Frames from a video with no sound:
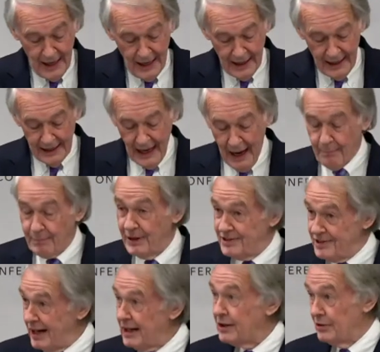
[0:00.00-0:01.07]
And I'm
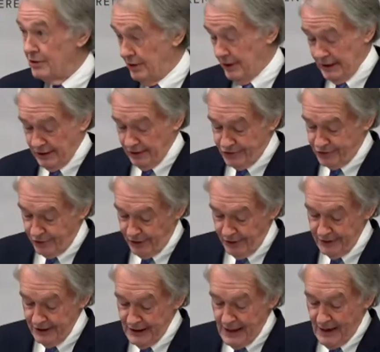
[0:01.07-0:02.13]
particularly concerned